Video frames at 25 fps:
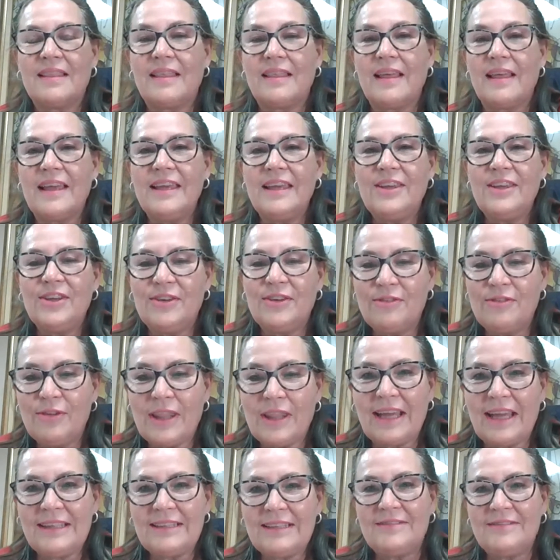Thank you for
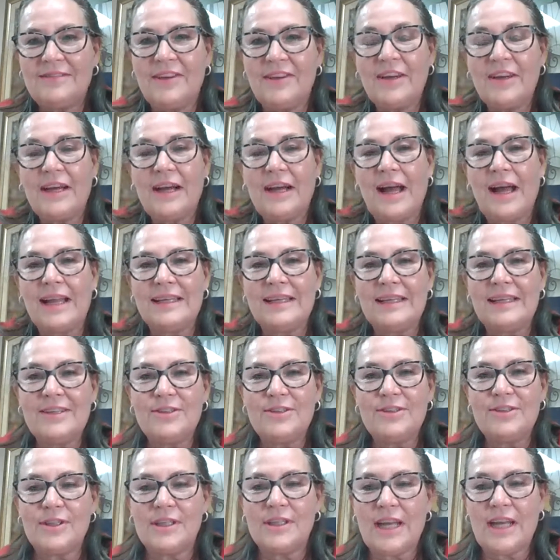that very kind
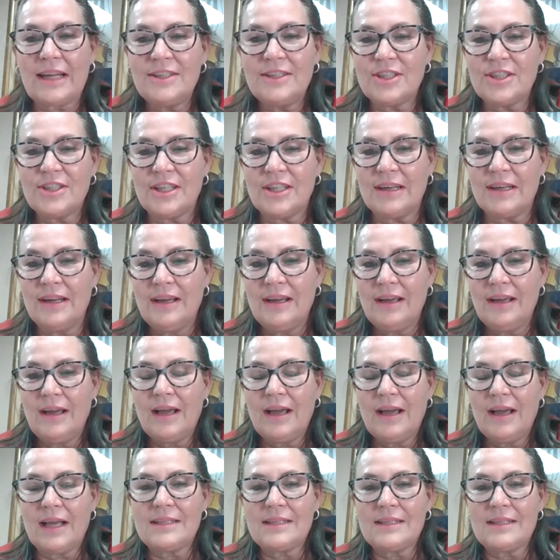introduction.
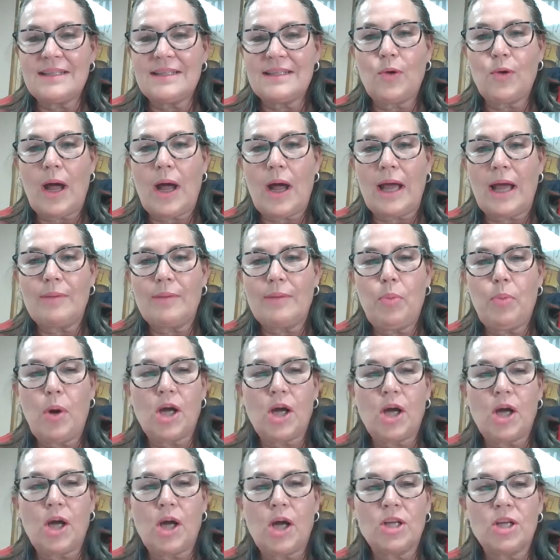I sound quite
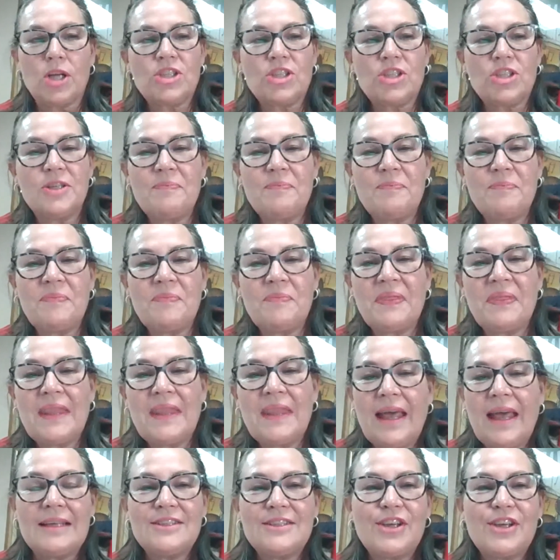posh.
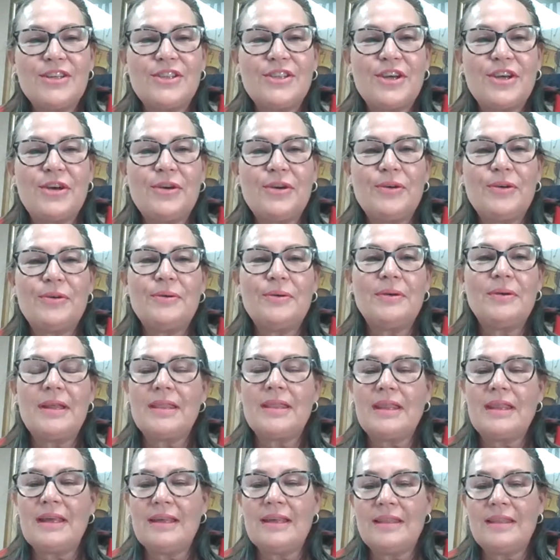As
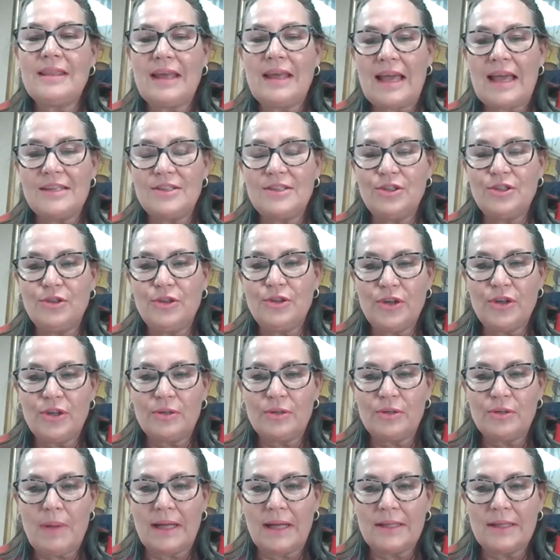you
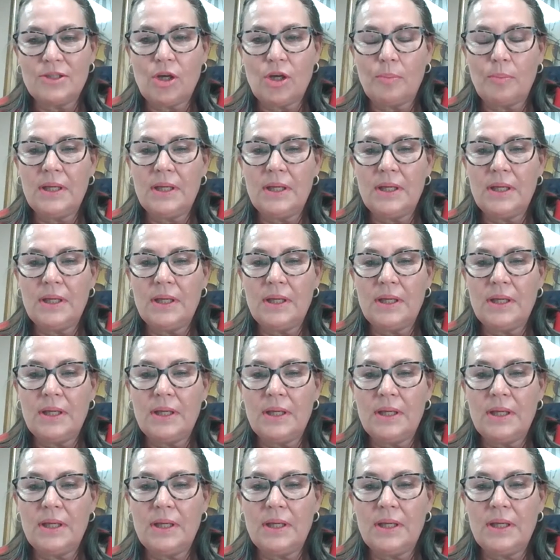heard, my topic is
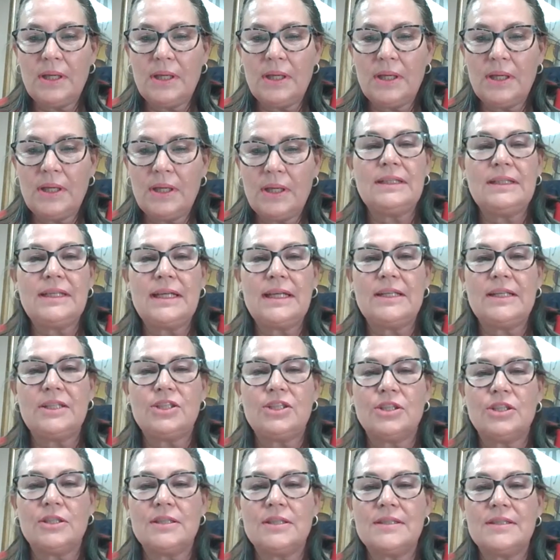around cultural
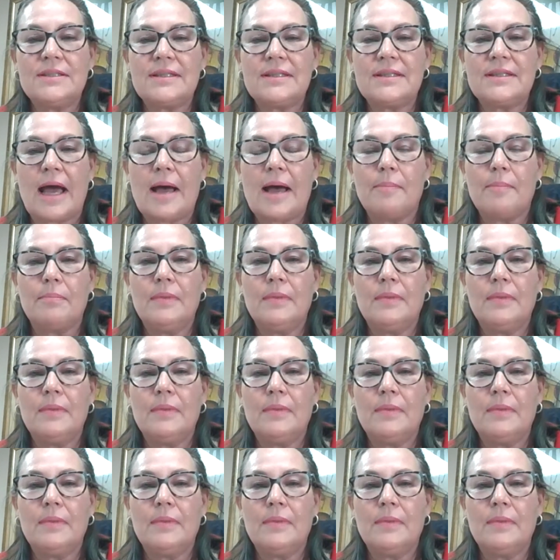intelligence